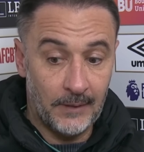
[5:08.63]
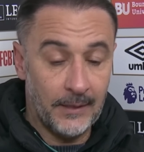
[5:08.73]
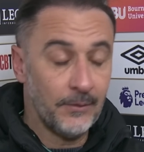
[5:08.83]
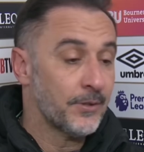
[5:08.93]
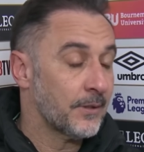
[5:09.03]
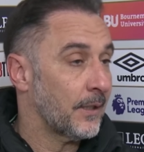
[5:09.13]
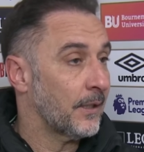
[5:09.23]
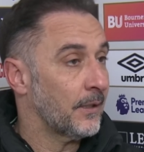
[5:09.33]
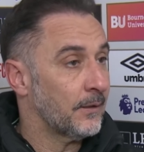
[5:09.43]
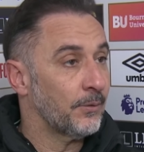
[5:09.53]
we stay
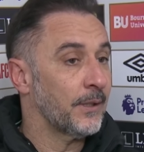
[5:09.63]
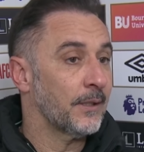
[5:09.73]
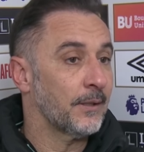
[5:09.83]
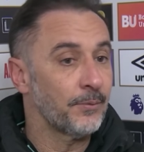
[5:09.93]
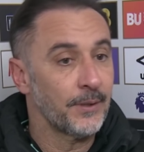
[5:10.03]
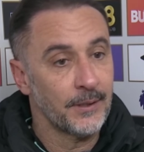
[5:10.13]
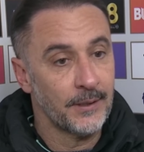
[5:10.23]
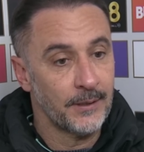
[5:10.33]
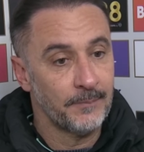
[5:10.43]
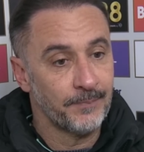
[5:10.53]
and we
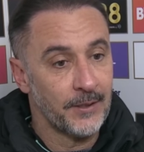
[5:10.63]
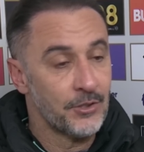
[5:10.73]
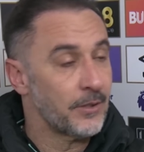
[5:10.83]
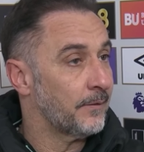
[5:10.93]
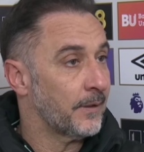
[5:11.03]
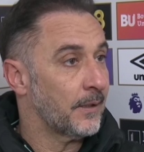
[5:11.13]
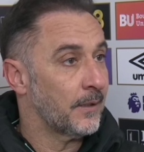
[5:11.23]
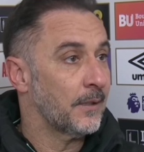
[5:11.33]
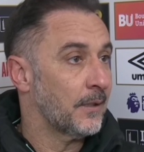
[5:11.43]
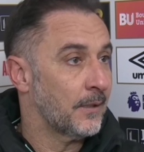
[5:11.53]
achieve
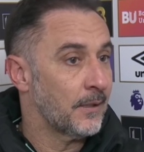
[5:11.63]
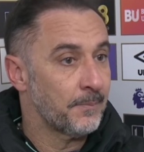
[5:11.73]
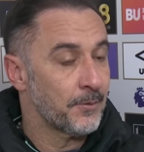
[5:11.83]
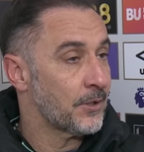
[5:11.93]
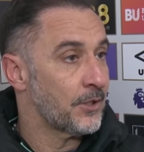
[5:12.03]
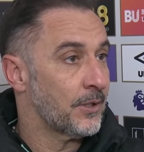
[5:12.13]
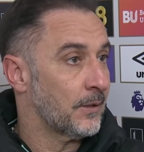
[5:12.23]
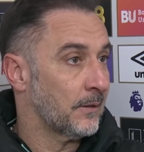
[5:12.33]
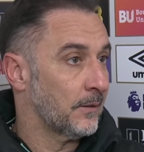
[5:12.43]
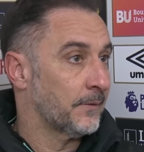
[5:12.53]
a
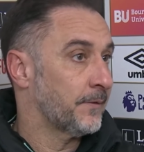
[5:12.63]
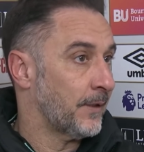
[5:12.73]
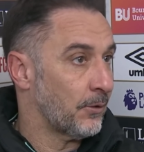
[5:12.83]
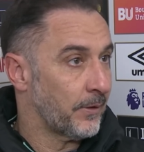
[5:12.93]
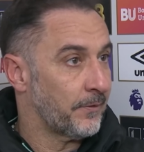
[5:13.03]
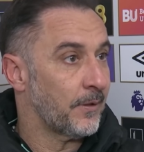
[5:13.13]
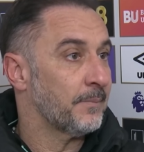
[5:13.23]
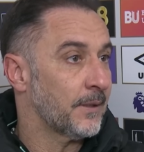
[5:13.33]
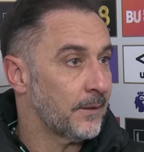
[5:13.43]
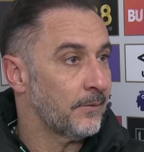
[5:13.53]
position far away from
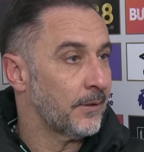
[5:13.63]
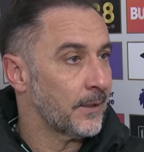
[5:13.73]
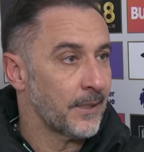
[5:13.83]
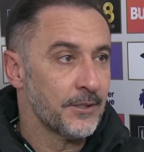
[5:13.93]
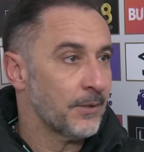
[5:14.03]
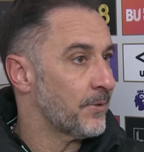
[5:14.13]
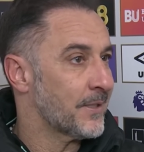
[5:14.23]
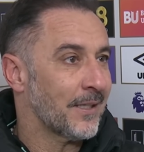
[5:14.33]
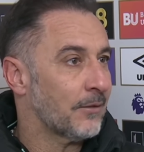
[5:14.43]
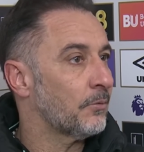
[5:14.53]
the relegation, we
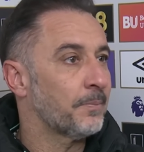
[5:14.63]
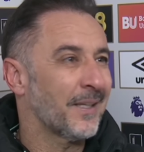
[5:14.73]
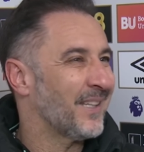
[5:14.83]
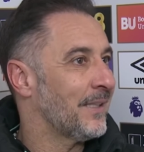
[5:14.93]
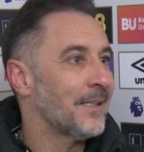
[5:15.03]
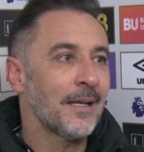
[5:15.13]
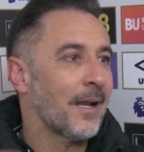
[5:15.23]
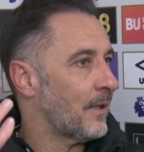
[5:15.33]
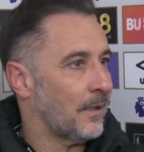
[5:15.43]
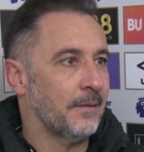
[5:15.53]
start to play in
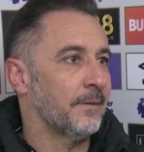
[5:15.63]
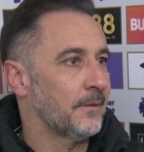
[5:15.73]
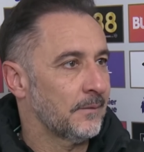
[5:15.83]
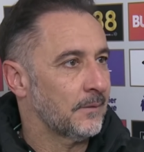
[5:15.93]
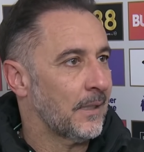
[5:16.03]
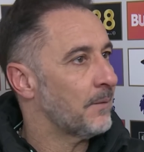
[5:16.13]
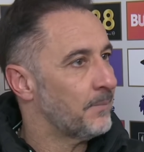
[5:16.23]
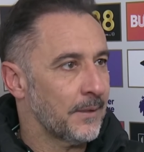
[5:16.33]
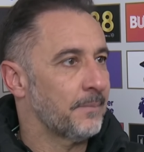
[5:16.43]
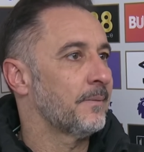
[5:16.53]
another level. I
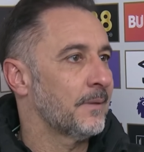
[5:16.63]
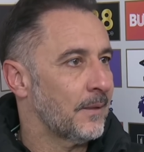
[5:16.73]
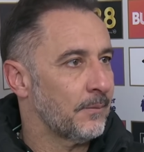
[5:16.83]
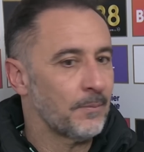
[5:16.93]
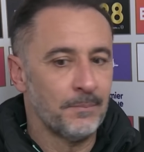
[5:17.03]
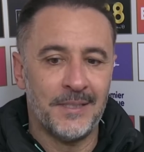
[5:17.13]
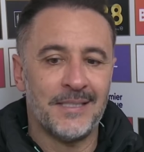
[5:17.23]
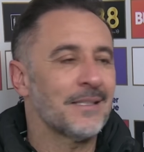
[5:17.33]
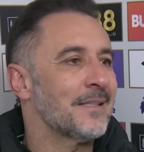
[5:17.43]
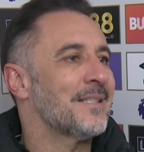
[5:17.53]
believe
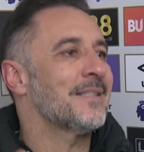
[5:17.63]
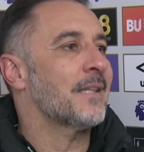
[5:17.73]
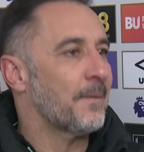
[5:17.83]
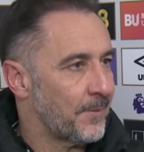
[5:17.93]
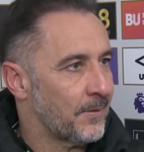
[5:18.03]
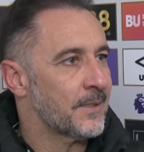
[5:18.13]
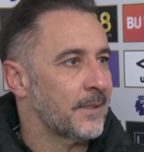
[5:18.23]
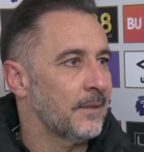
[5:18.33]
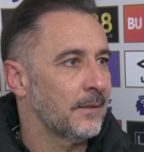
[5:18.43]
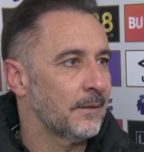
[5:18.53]
missing this step, you
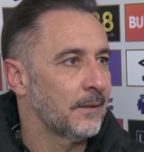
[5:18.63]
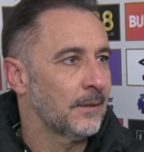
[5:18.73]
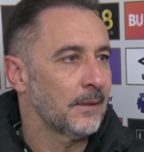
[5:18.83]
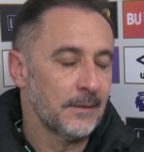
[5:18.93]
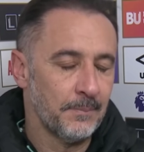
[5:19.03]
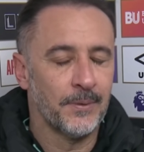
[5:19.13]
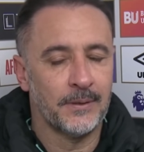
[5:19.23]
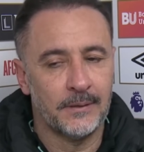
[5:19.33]
understand? Important.